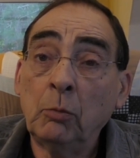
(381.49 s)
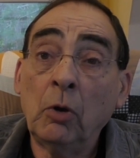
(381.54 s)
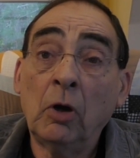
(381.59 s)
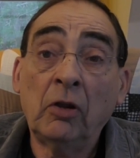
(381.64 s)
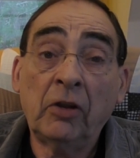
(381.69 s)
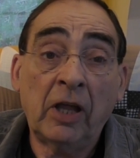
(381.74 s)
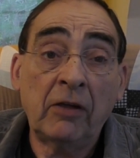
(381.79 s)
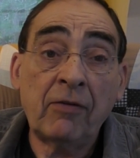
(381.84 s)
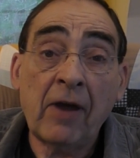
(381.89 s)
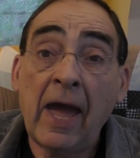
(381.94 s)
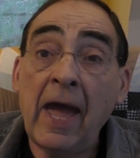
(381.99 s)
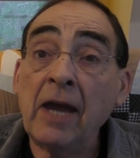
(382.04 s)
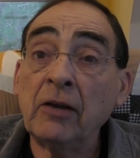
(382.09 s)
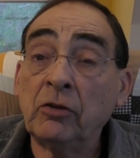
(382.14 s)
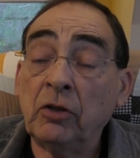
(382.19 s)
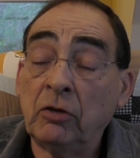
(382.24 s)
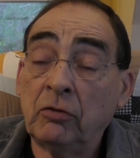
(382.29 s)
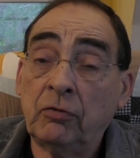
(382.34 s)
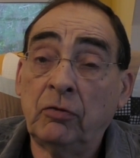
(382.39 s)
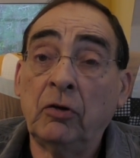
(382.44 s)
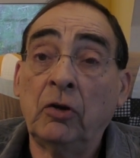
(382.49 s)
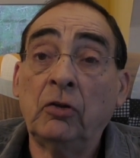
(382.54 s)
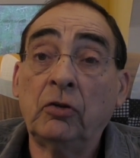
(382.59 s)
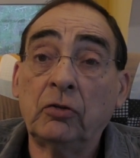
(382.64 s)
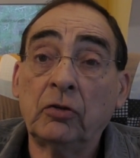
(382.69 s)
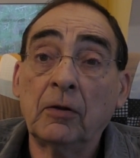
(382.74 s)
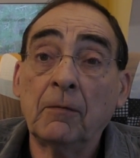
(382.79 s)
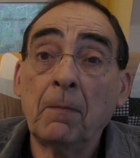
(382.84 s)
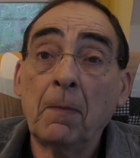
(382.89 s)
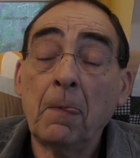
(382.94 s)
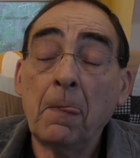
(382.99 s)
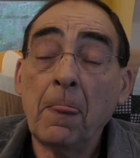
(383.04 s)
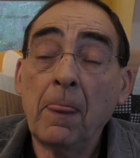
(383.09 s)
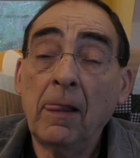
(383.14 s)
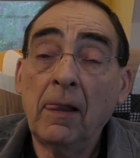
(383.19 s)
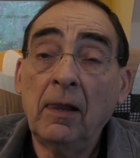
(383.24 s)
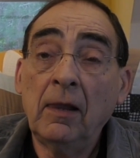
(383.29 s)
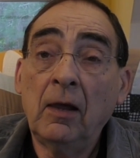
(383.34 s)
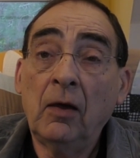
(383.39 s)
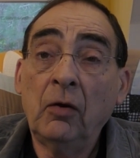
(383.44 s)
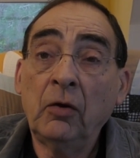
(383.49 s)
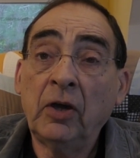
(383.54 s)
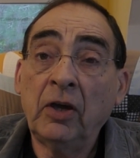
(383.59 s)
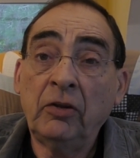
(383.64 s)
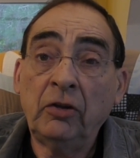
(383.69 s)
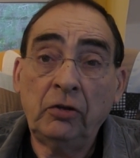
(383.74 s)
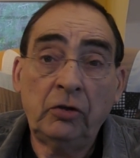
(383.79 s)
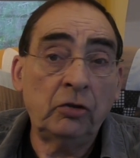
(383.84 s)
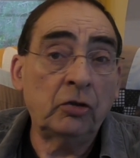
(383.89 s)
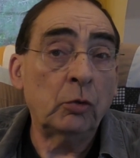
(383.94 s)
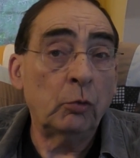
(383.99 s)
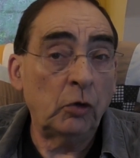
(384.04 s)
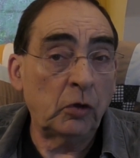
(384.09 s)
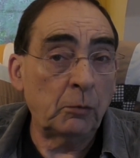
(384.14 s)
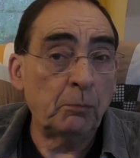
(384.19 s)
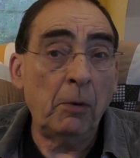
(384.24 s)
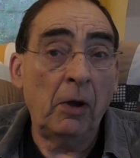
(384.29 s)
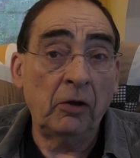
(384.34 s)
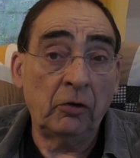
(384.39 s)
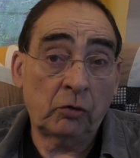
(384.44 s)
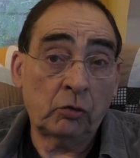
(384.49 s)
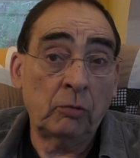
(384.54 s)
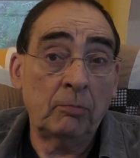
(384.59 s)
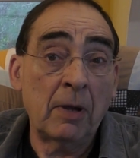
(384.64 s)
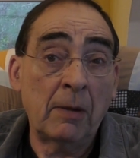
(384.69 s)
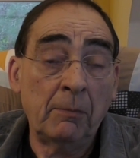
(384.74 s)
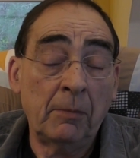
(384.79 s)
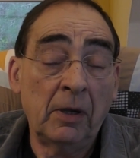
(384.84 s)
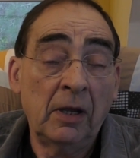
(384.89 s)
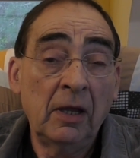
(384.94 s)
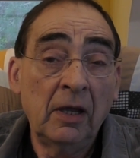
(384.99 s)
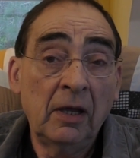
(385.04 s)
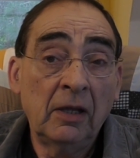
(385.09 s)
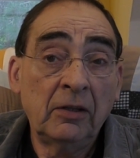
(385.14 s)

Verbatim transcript: Well, they've acted first. Okay, this is a response, remember.